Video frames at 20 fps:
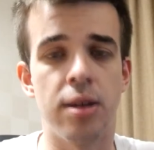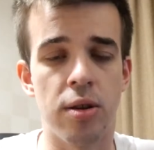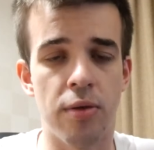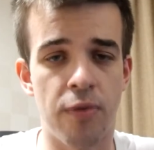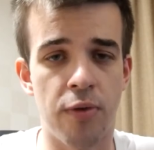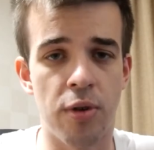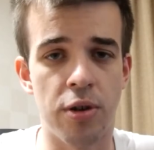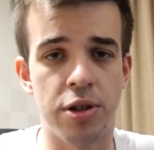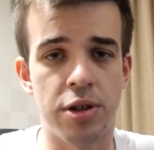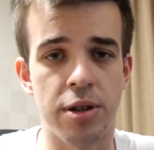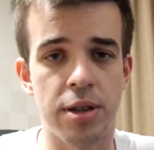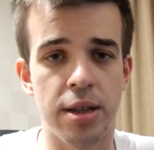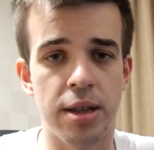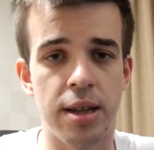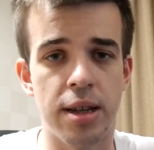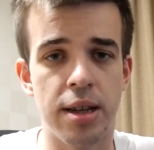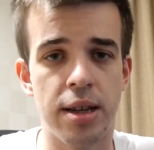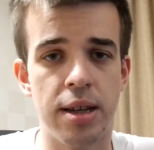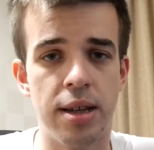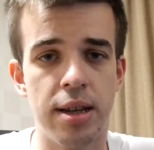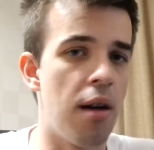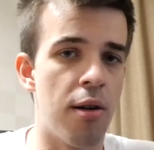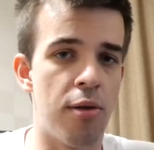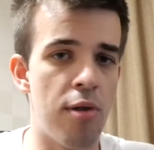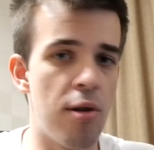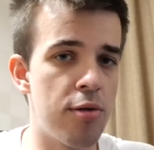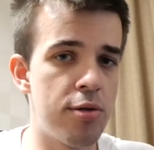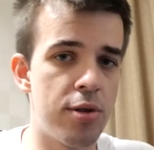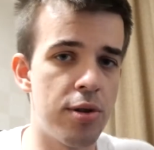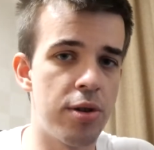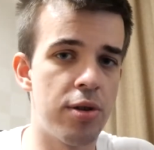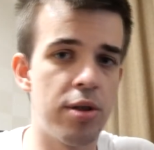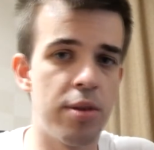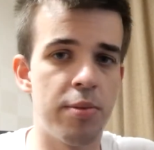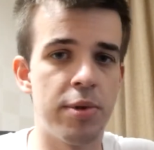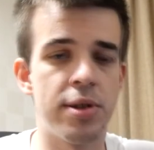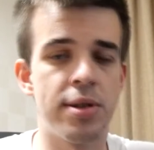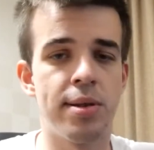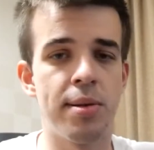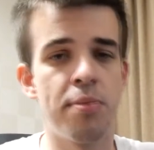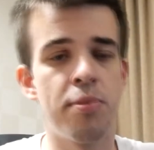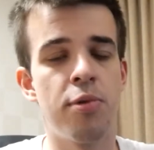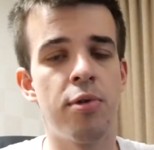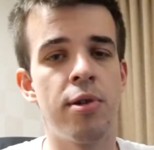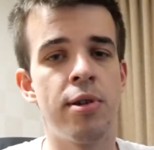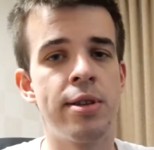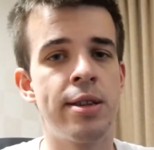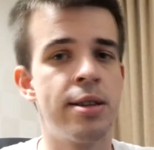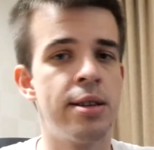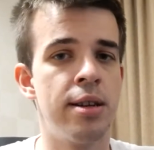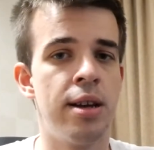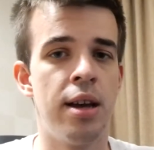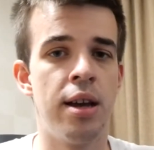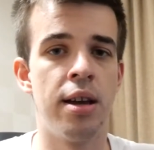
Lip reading: unfortunately. I wrote to Udemy support.